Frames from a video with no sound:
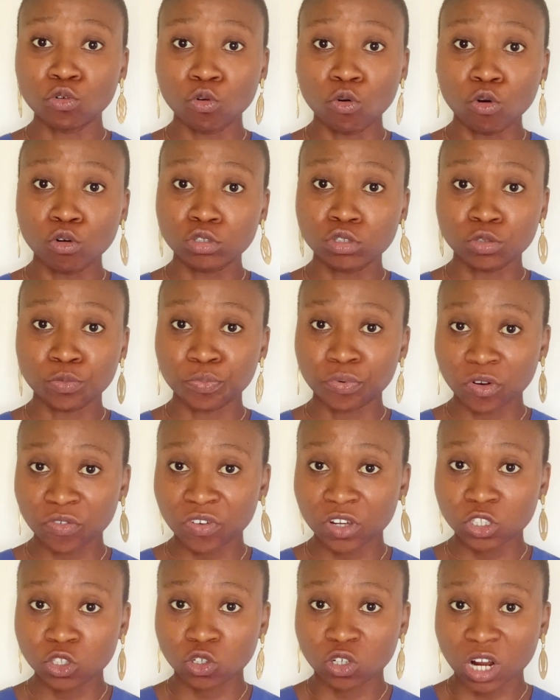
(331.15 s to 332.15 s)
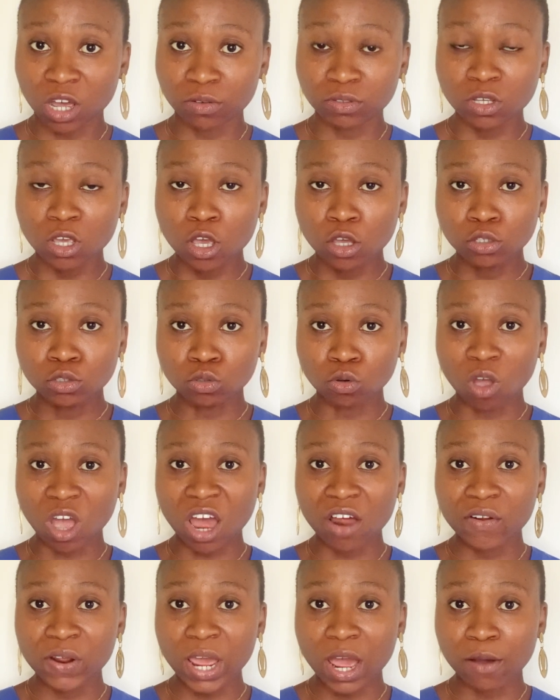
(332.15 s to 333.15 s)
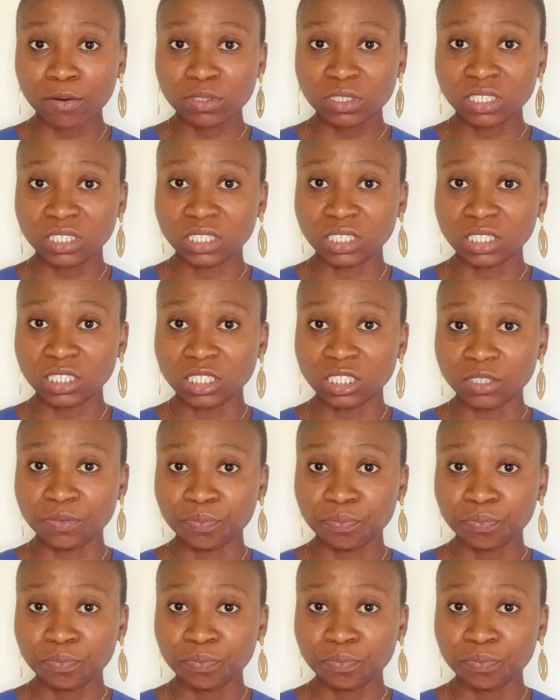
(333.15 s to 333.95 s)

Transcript: go to professionals to carry out the